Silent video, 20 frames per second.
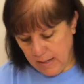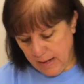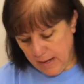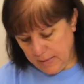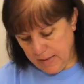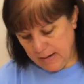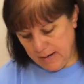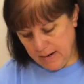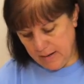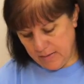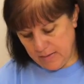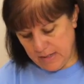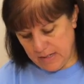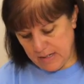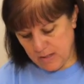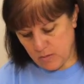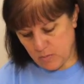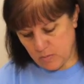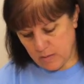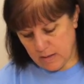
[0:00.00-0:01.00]
I think on
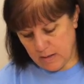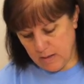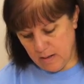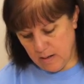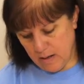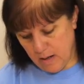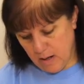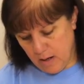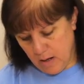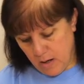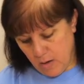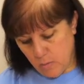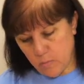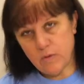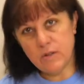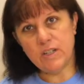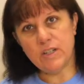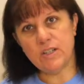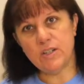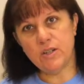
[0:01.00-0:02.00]
this one,
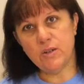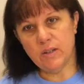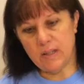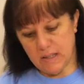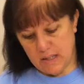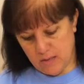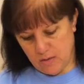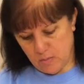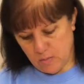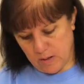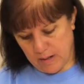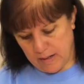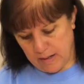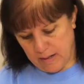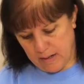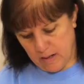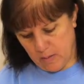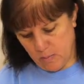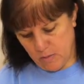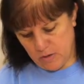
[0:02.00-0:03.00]
we'll just do it this way.
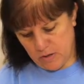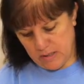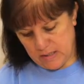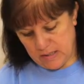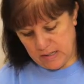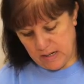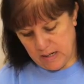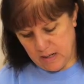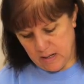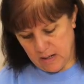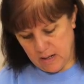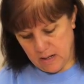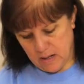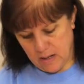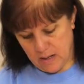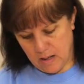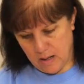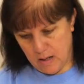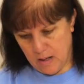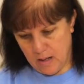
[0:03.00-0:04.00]
And we'll just,
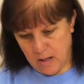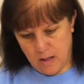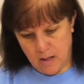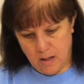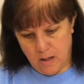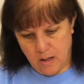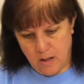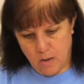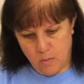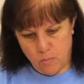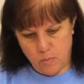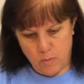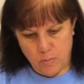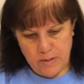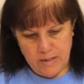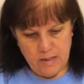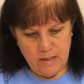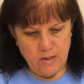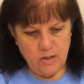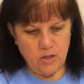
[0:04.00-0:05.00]
what we
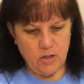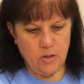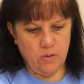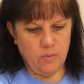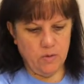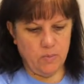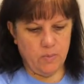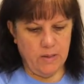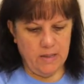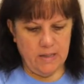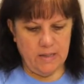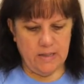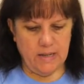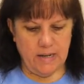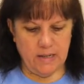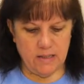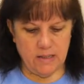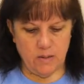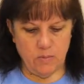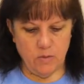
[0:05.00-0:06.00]
can do is we can
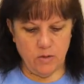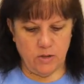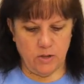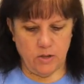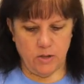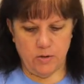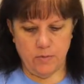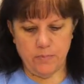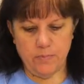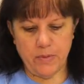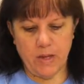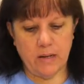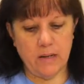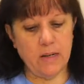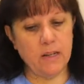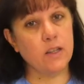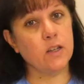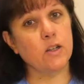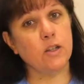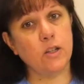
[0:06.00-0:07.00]
take some glue.
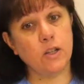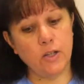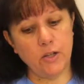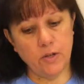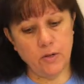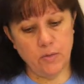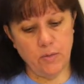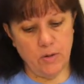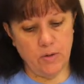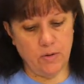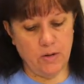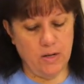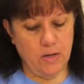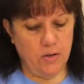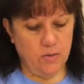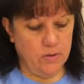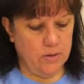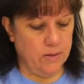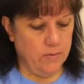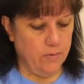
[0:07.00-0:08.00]
Now the glue, you can
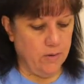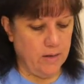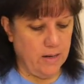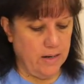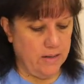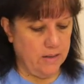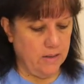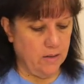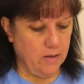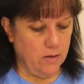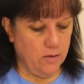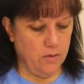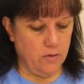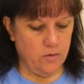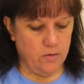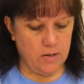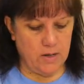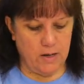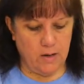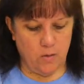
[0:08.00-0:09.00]
use different kinds of glue.
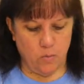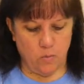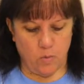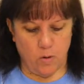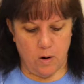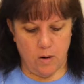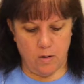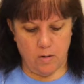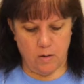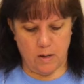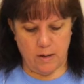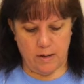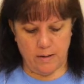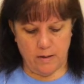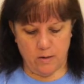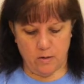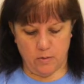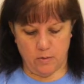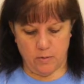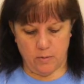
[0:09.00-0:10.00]
There's not a wrong kind
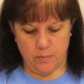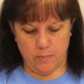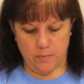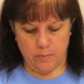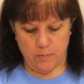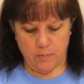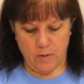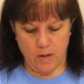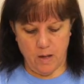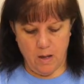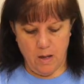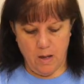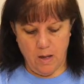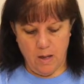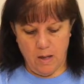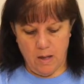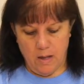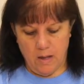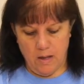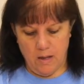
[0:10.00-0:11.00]
of glue.
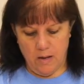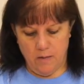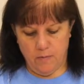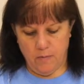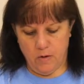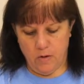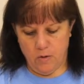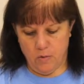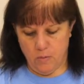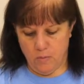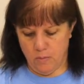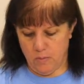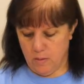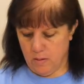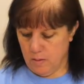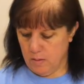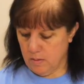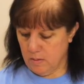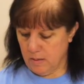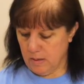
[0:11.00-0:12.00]
If you,
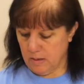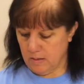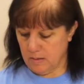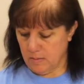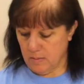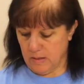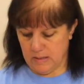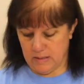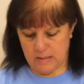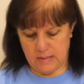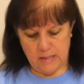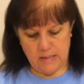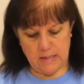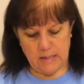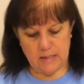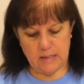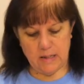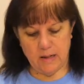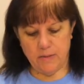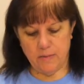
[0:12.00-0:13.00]
get some of that sticky
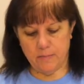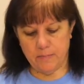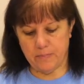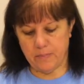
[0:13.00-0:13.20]
stuff.